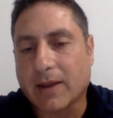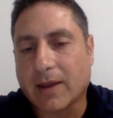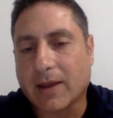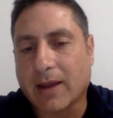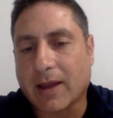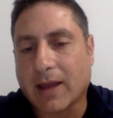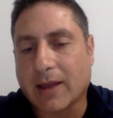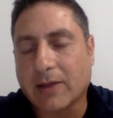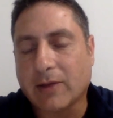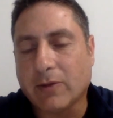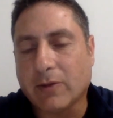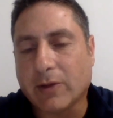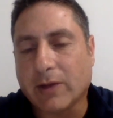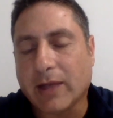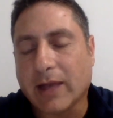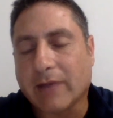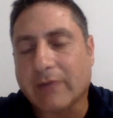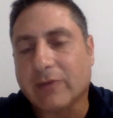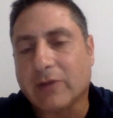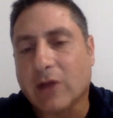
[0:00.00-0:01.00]
you really
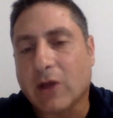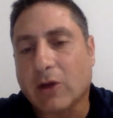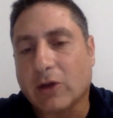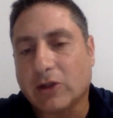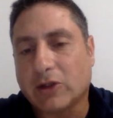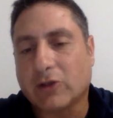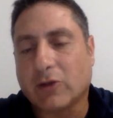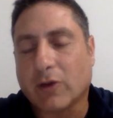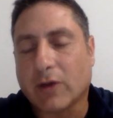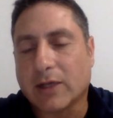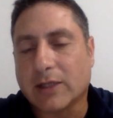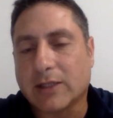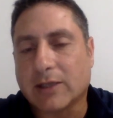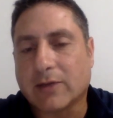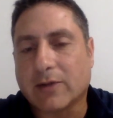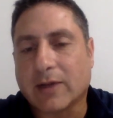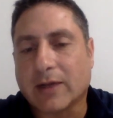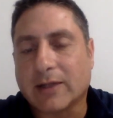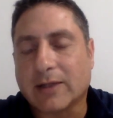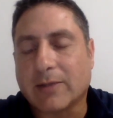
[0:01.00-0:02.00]
have no choice other
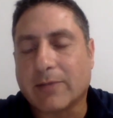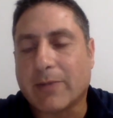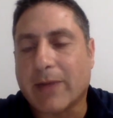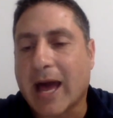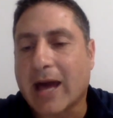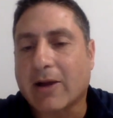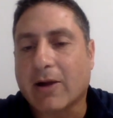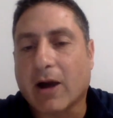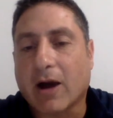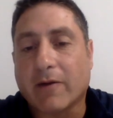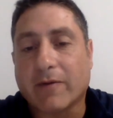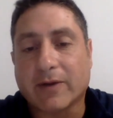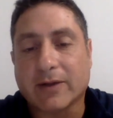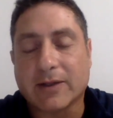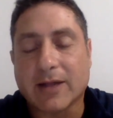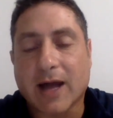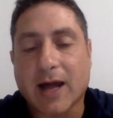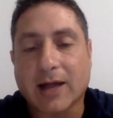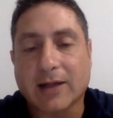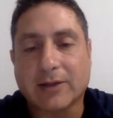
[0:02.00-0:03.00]
than to back off and
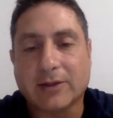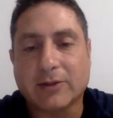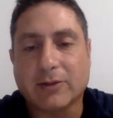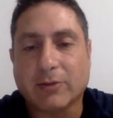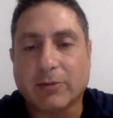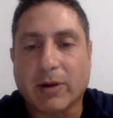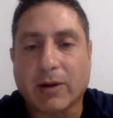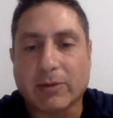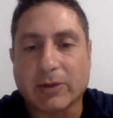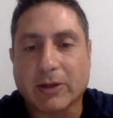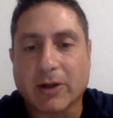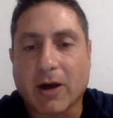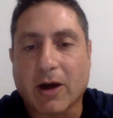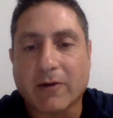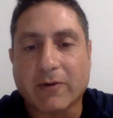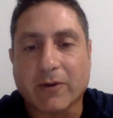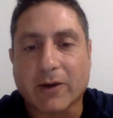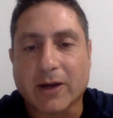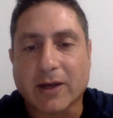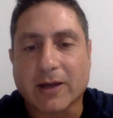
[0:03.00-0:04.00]
not do a public
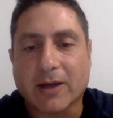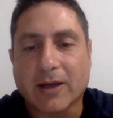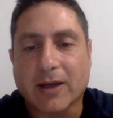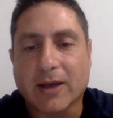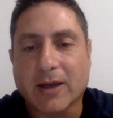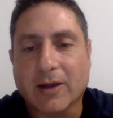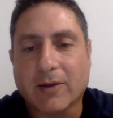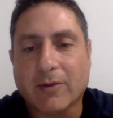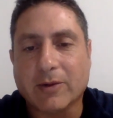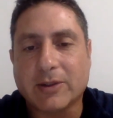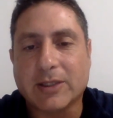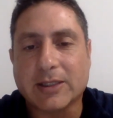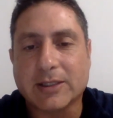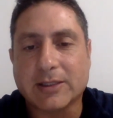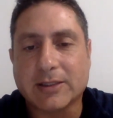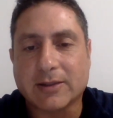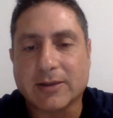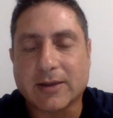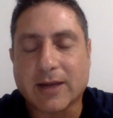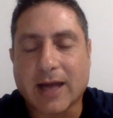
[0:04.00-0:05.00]
offering, which
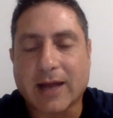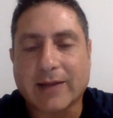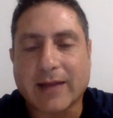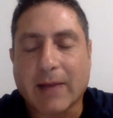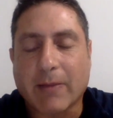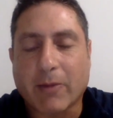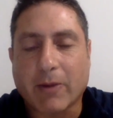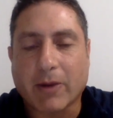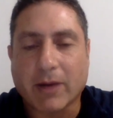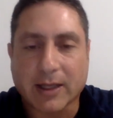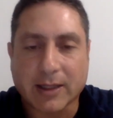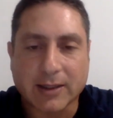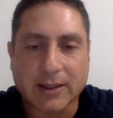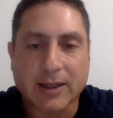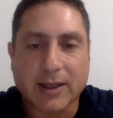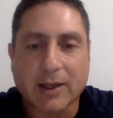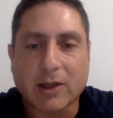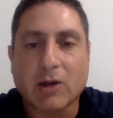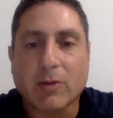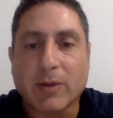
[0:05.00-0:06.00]
is at that point
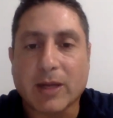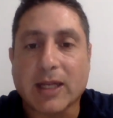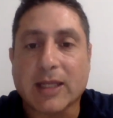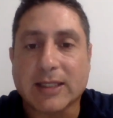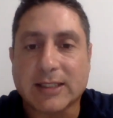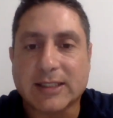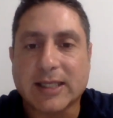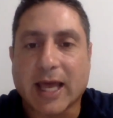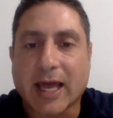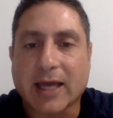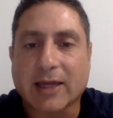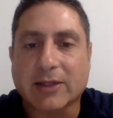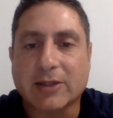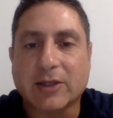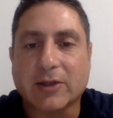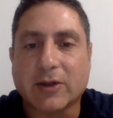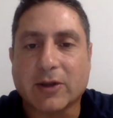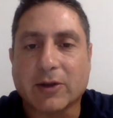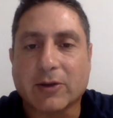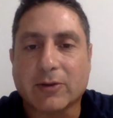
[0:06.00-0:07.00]
a little bit insane to
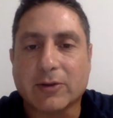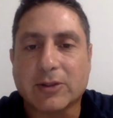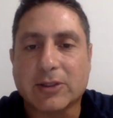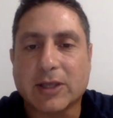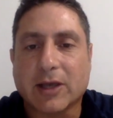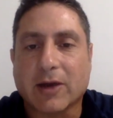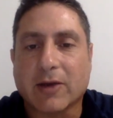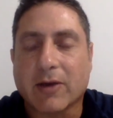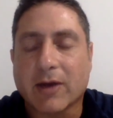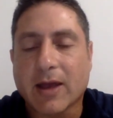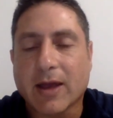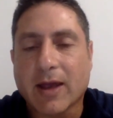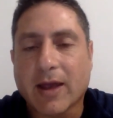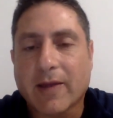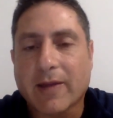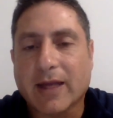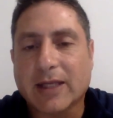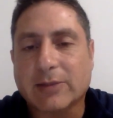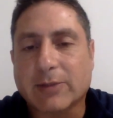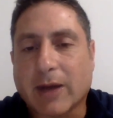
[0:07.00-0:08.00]
do. So
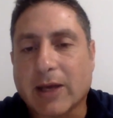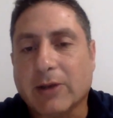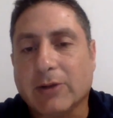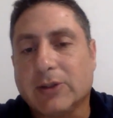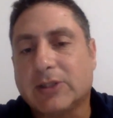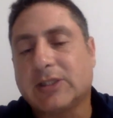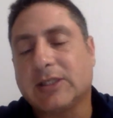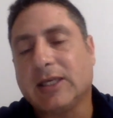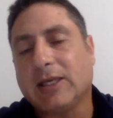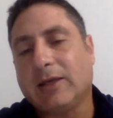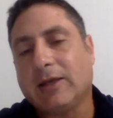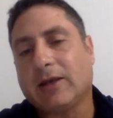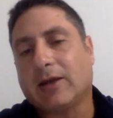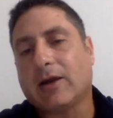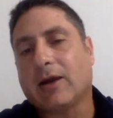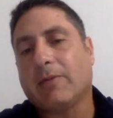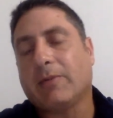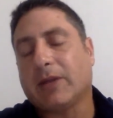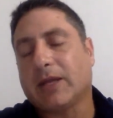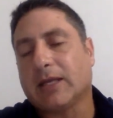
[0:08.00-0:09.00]
that's why you see
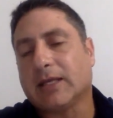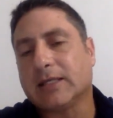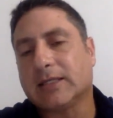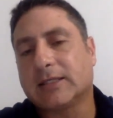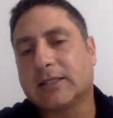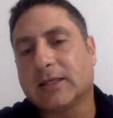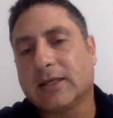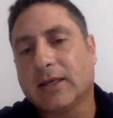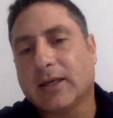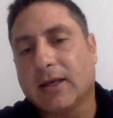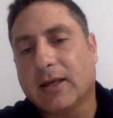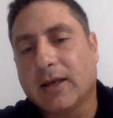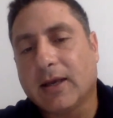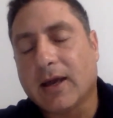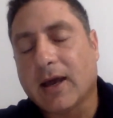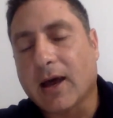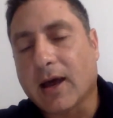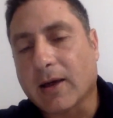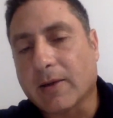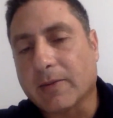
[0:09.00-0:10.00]
companies,
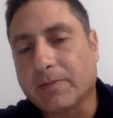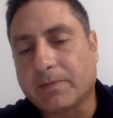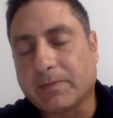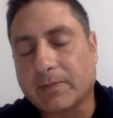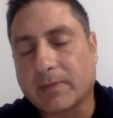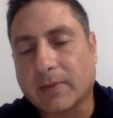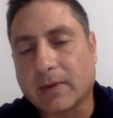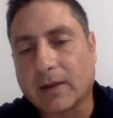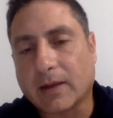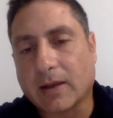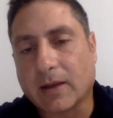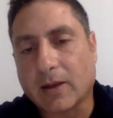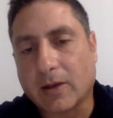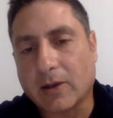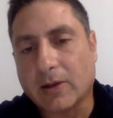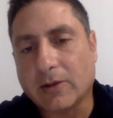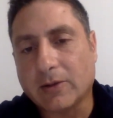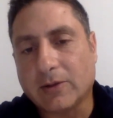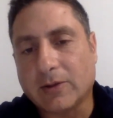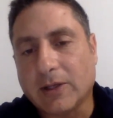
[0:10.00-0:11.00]

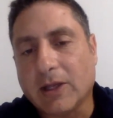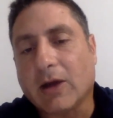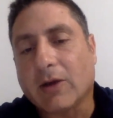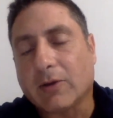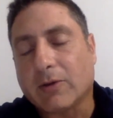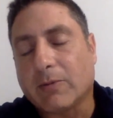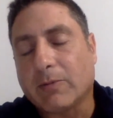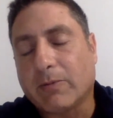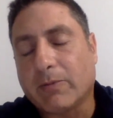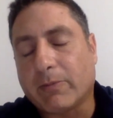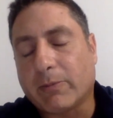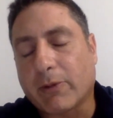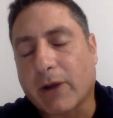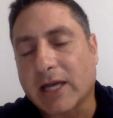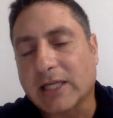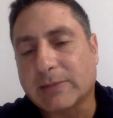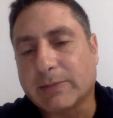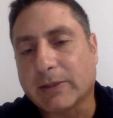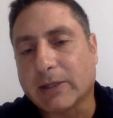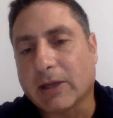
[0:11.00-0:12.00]

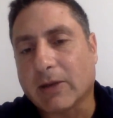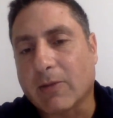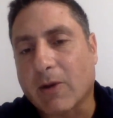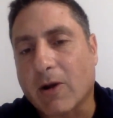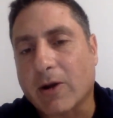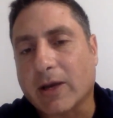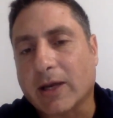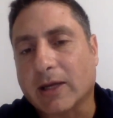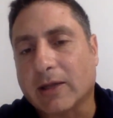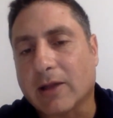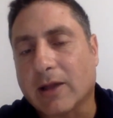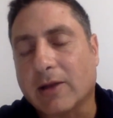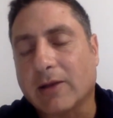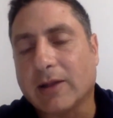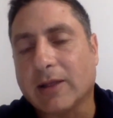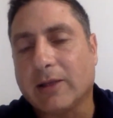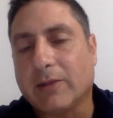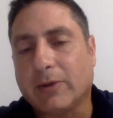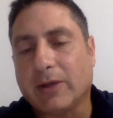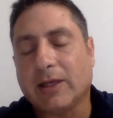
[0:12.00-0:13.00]
price below market.
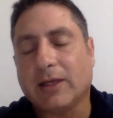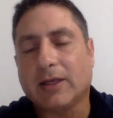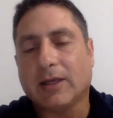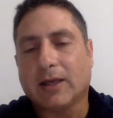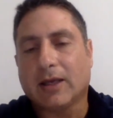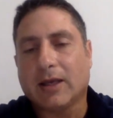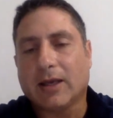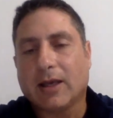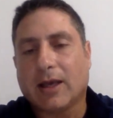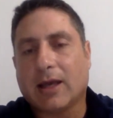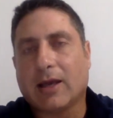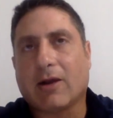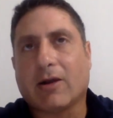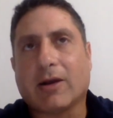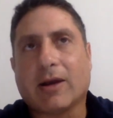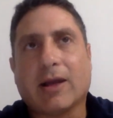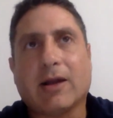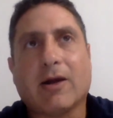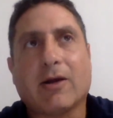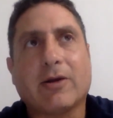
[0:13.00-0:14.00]
Luckily, in
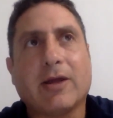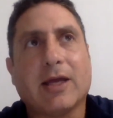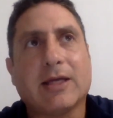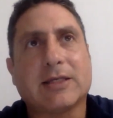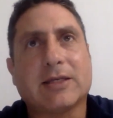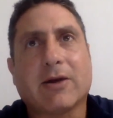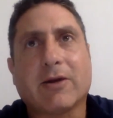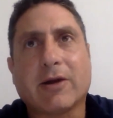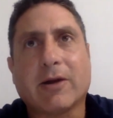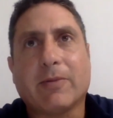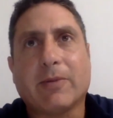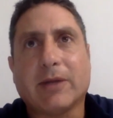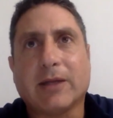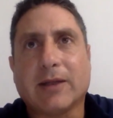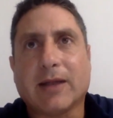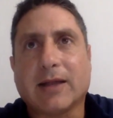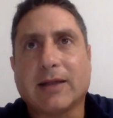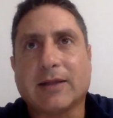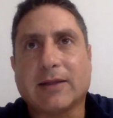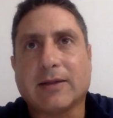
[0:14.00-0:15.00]
our case, in our company,
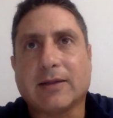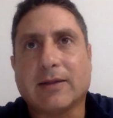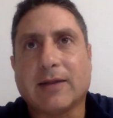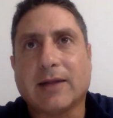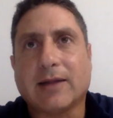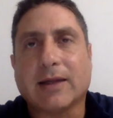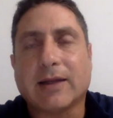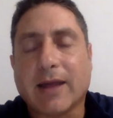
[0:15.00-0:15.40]
that didn't